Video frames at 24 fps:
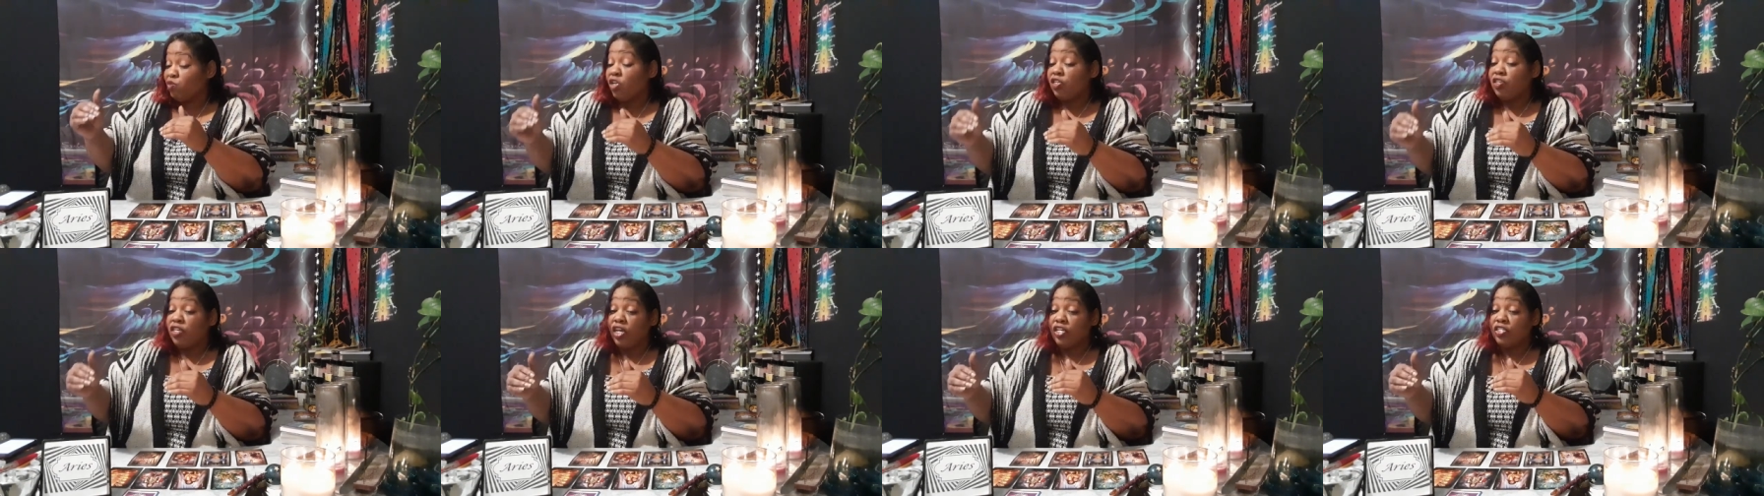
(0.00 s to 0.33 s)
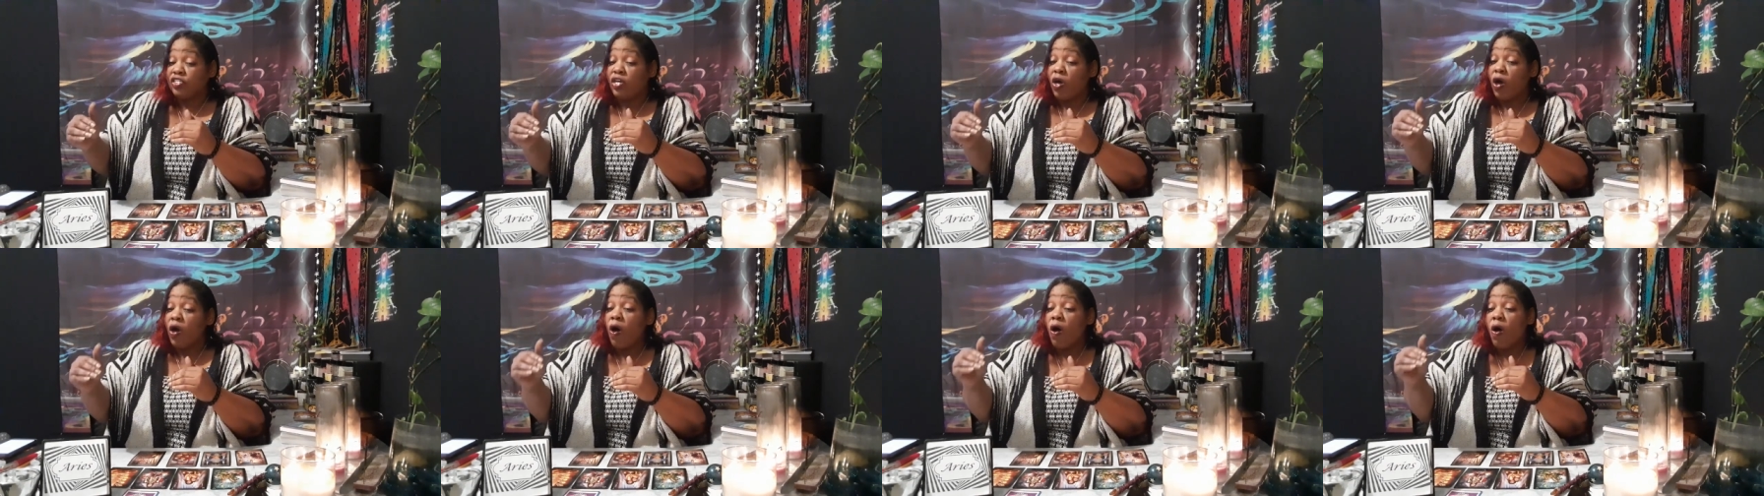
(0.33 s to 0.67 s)
That's
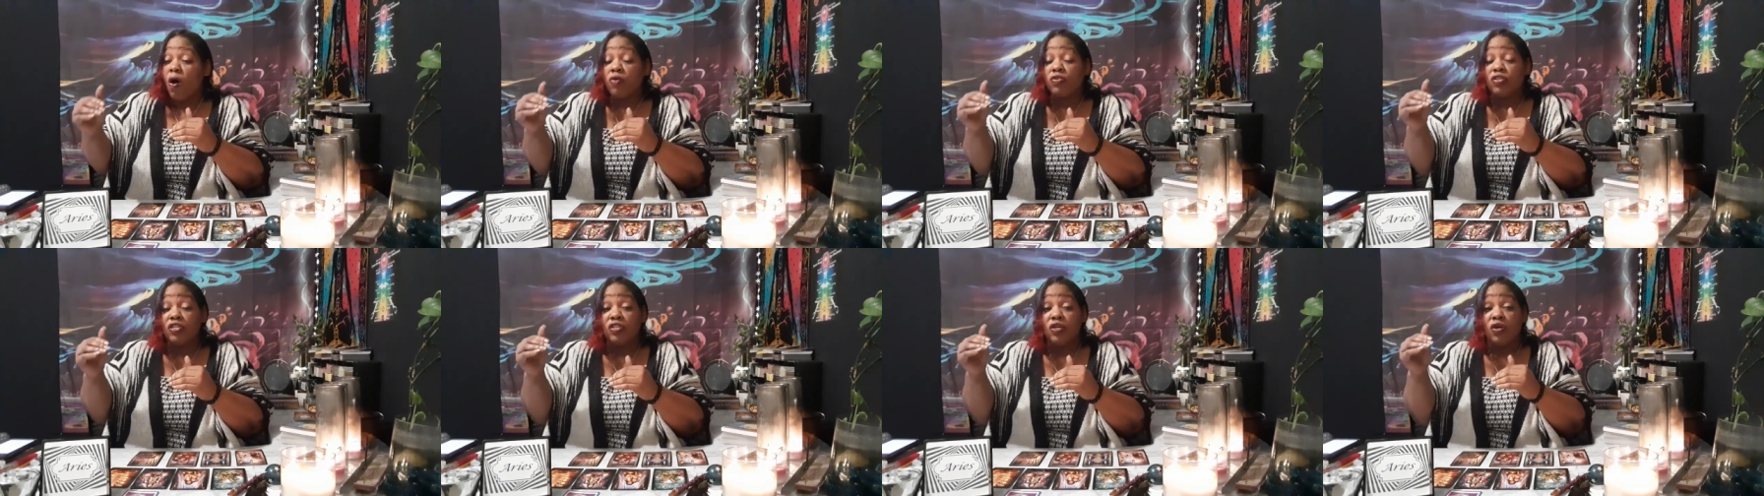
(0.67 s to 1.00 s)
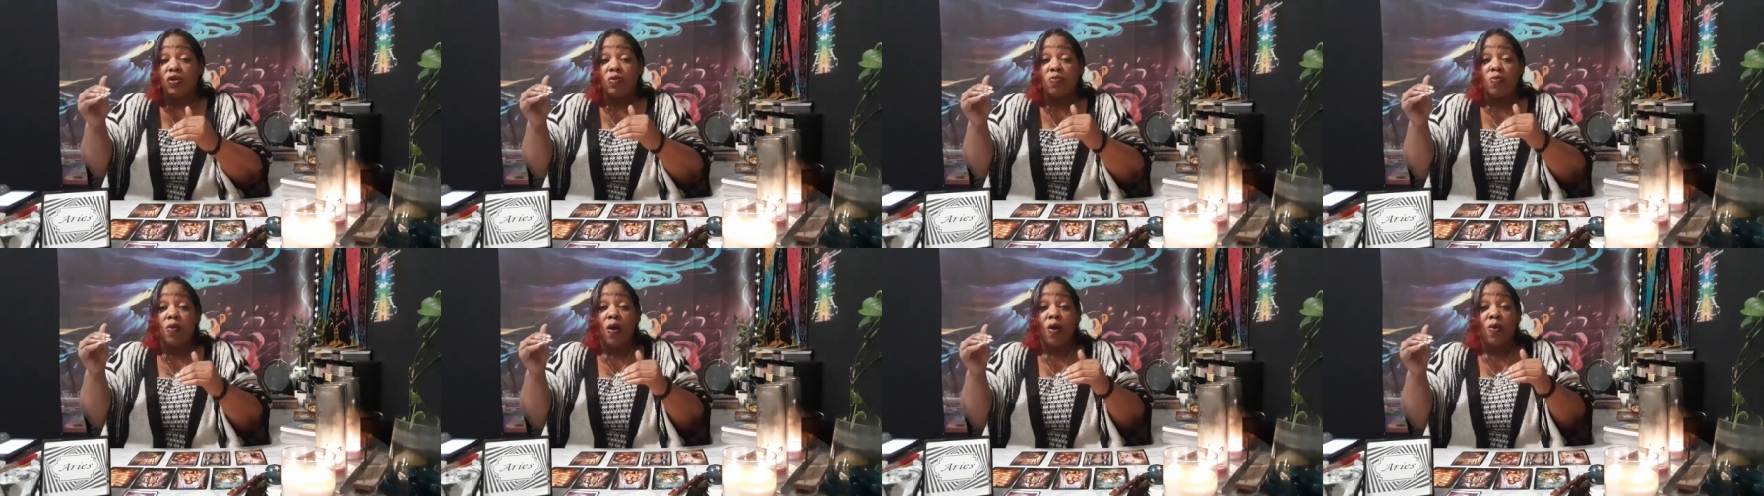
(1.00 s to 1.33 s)
going to hold a
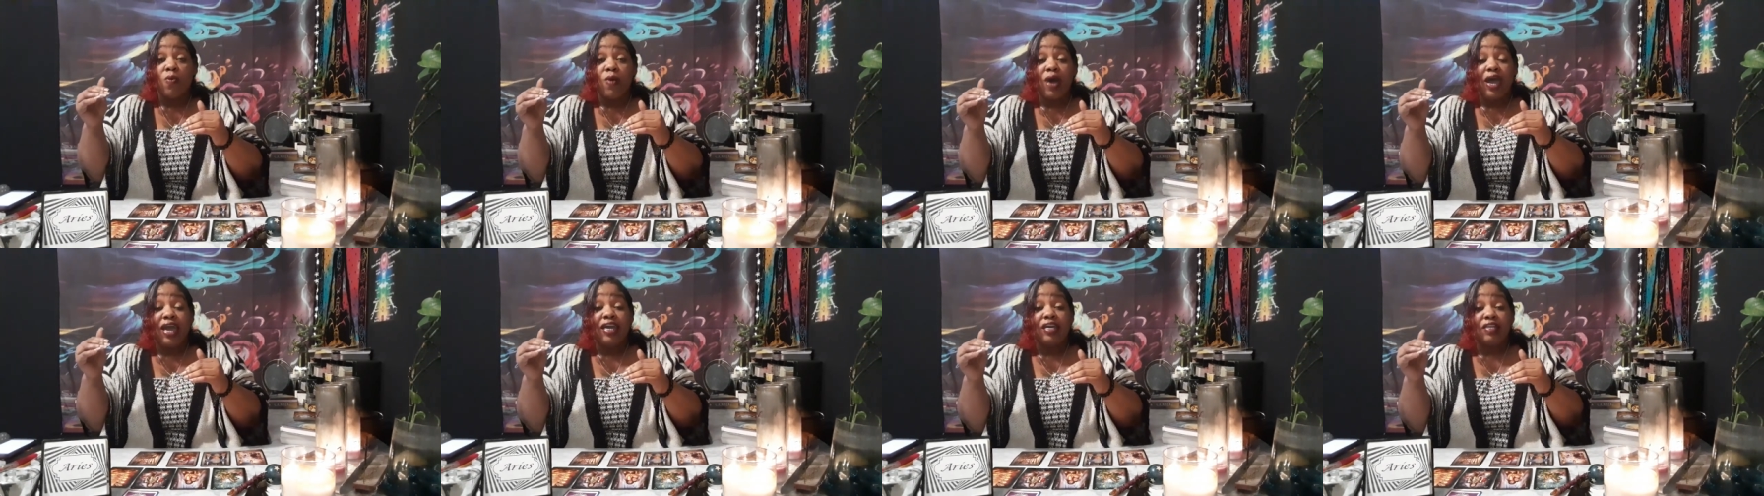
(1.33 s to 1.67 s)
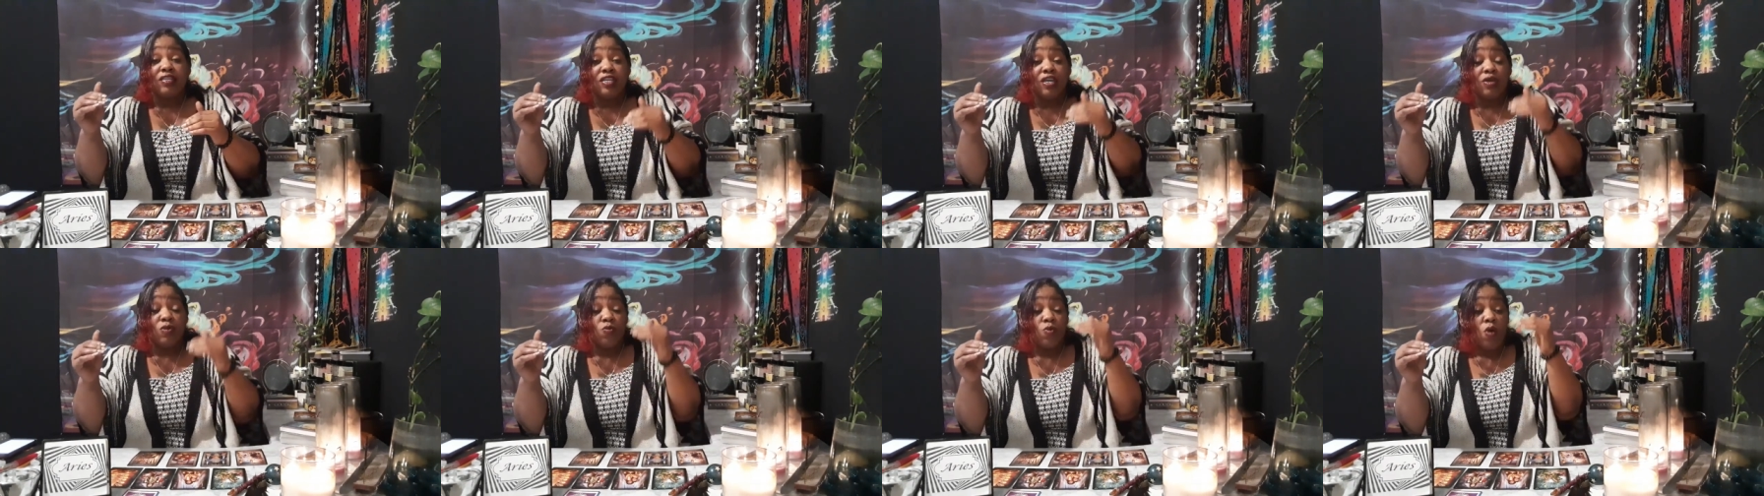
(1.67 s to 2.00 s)
little more weight
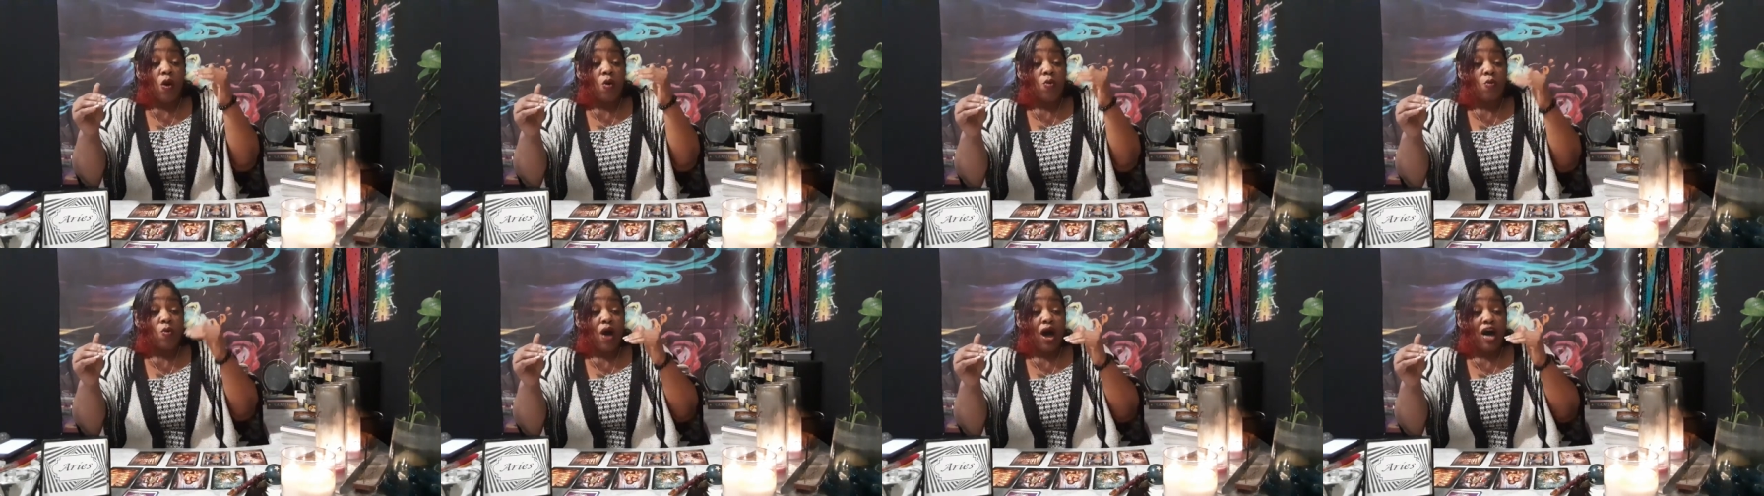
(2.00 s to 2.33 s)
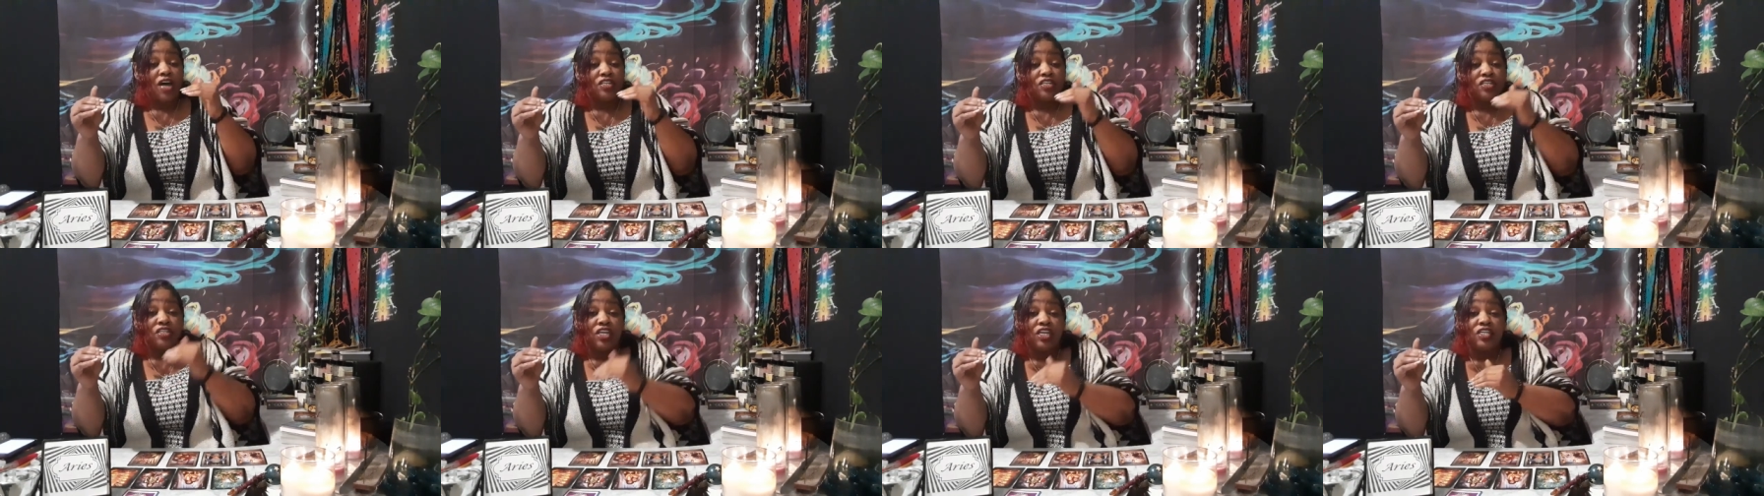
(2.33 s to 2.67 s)
than won't
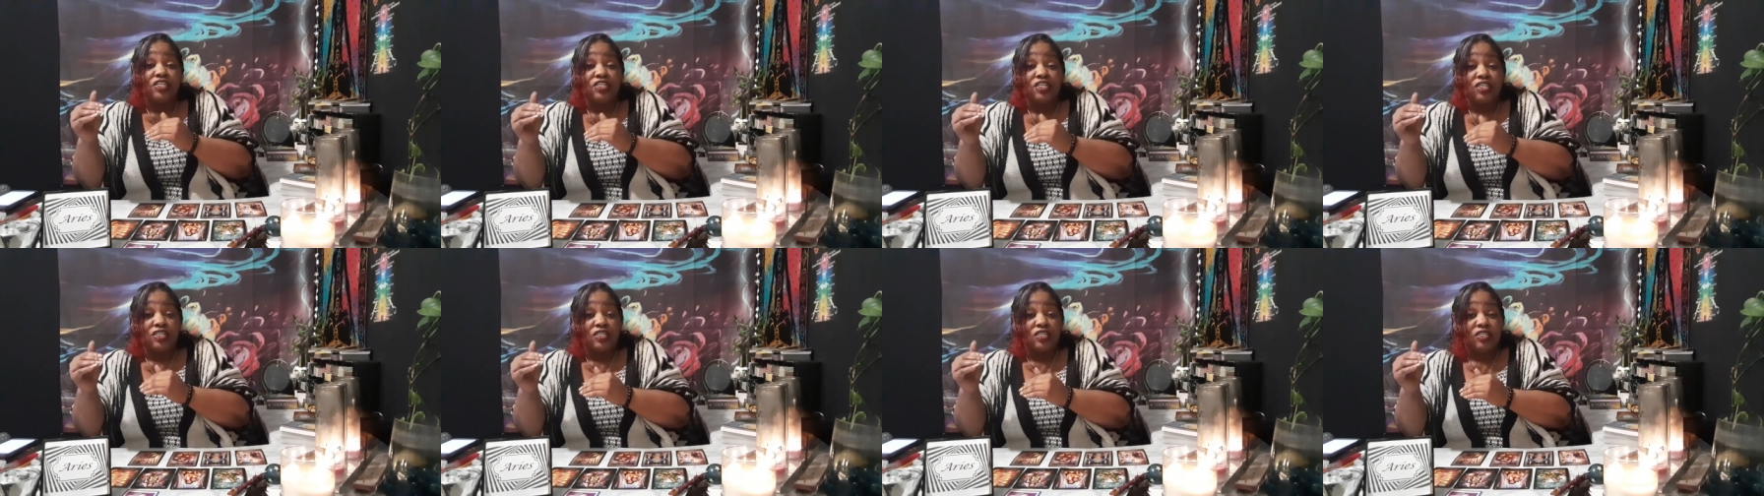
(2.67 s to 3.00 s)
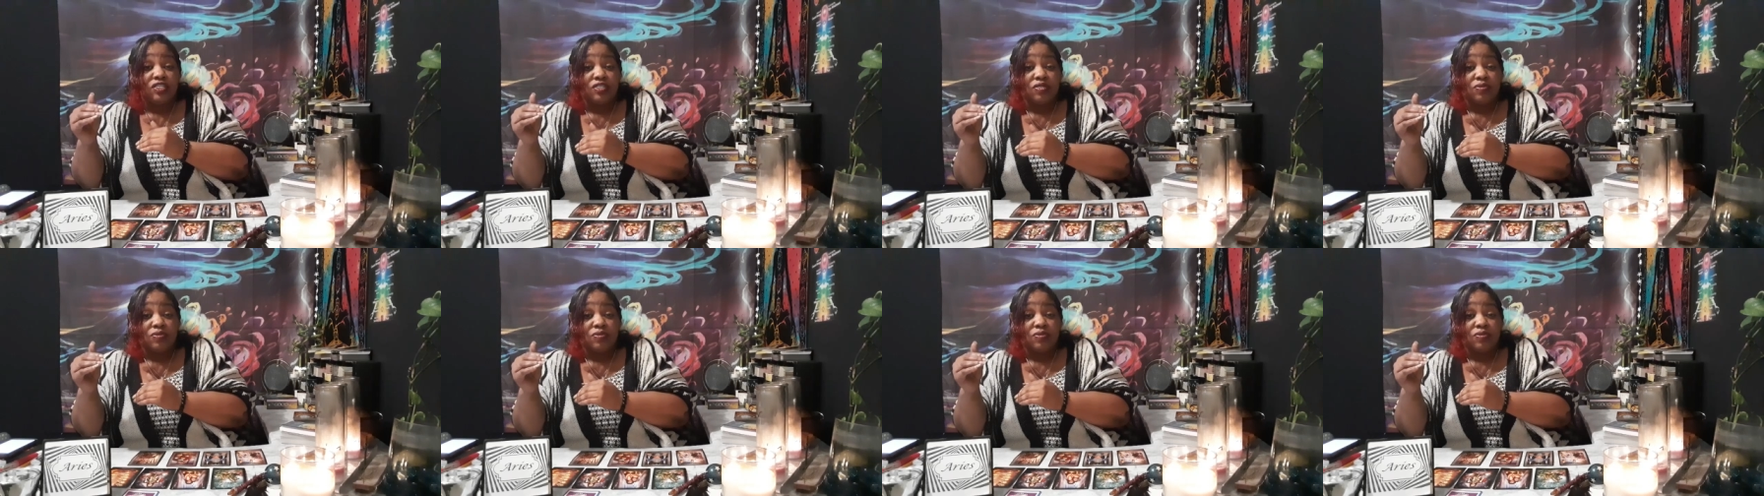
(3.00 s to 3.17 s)
wash dishes.